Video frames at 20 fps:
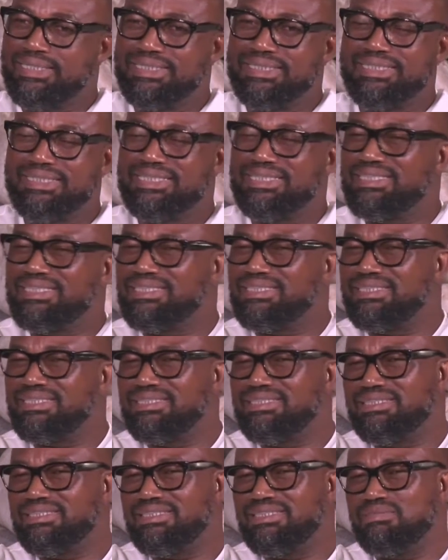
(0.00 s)

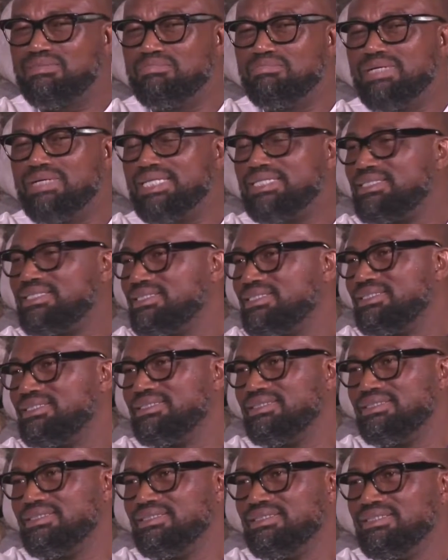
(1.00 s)
It's a mix.
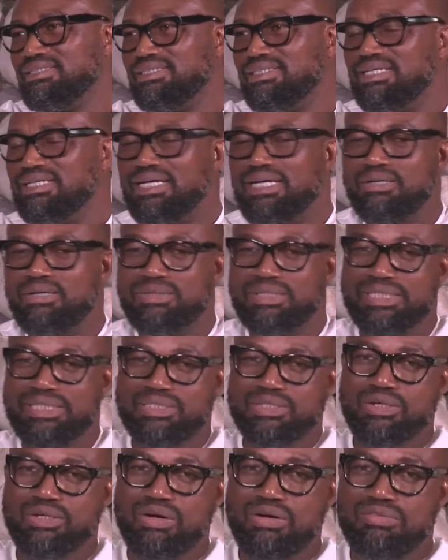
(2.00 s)
Now with
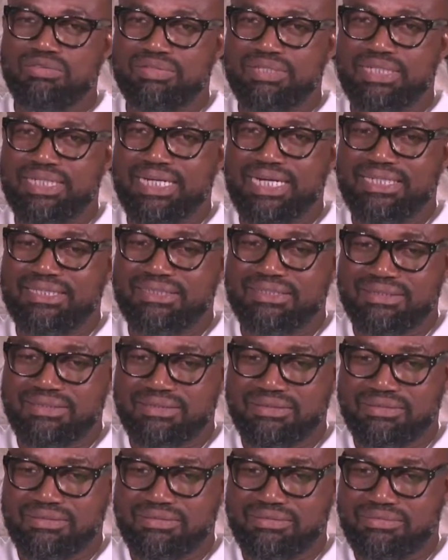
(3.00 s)
this COVID that
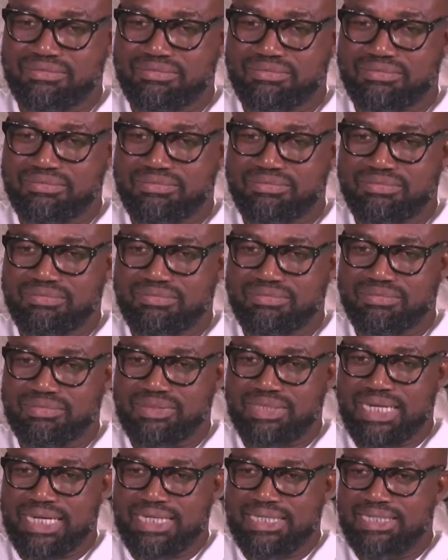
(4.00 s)

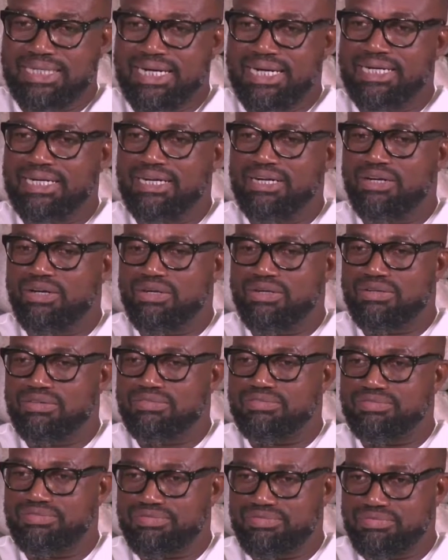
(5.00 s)
had done a lot
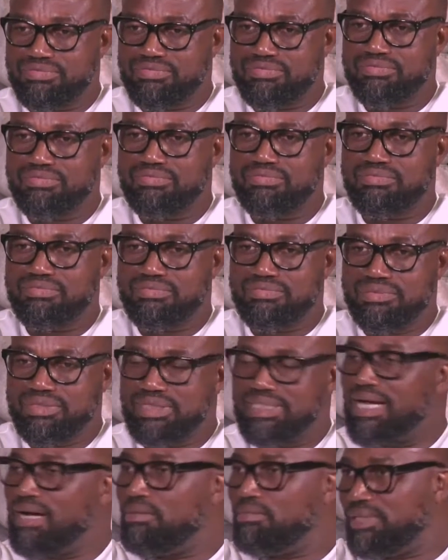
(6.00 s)
of
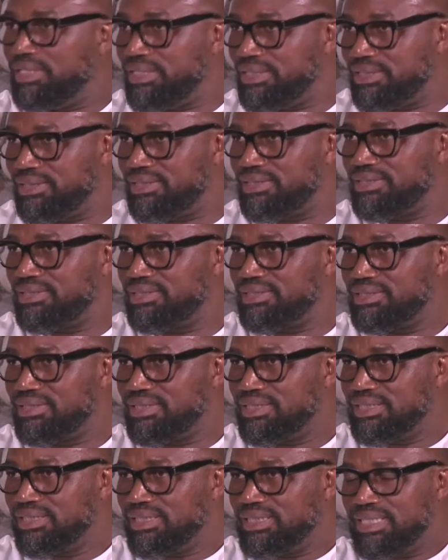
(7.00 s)
damage. Yeah.
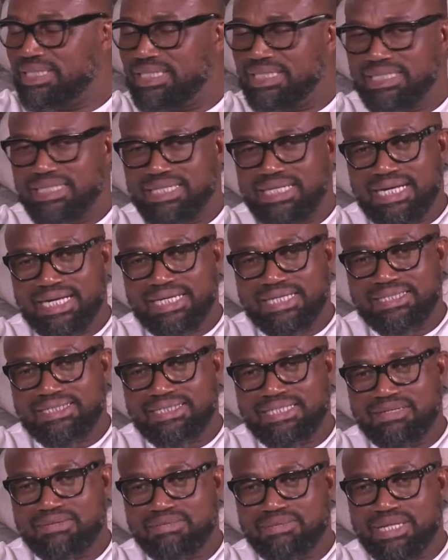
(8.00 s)
At the
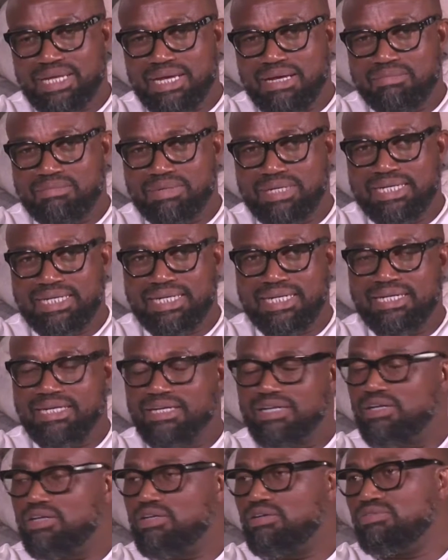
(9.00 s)
same time, I've done a
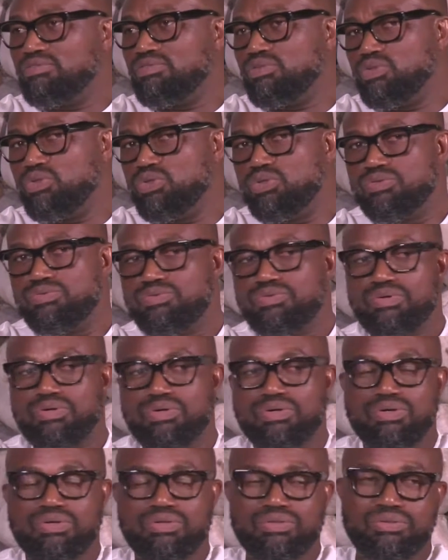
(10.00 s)
lot of good
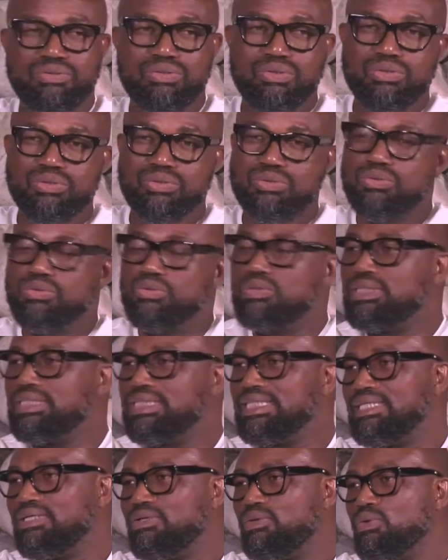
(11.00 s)
for those who
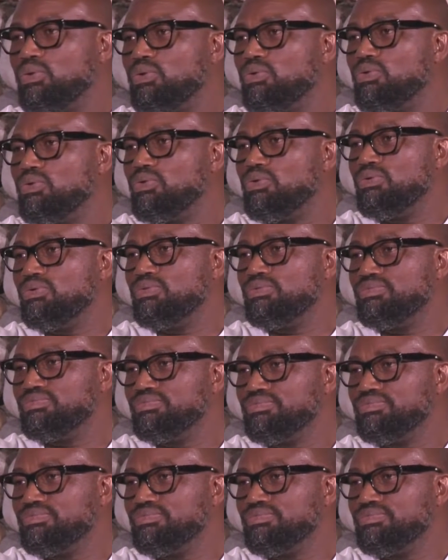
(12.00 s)
see through